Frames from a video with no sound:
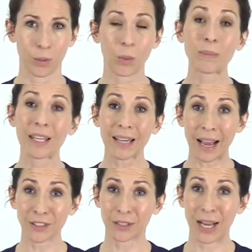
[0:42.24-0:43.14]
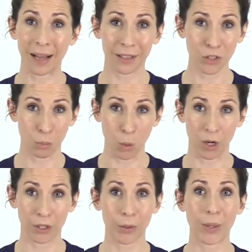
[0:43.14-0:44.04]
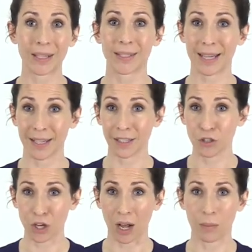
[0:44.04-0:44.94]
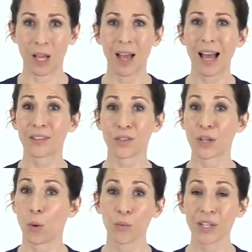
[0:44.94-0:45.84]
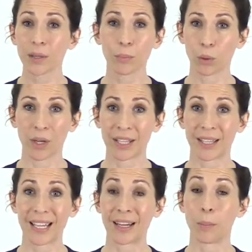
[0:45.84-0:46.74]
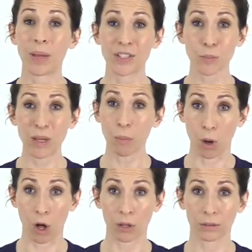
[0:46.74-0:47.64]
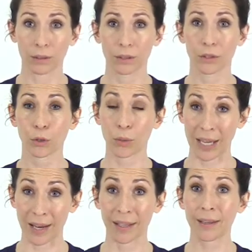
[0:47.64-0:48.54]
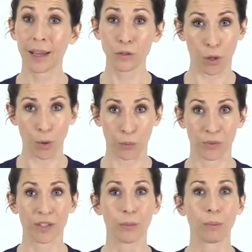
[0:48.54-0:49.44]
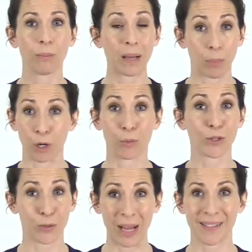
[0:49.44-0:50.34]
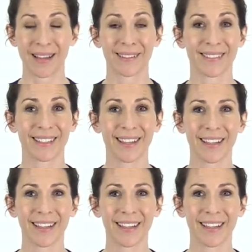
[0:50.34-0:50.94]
We meet actor Alex Moore, who has taken a job as the only employee in a basement mall, created and owned by Barbra Streisand.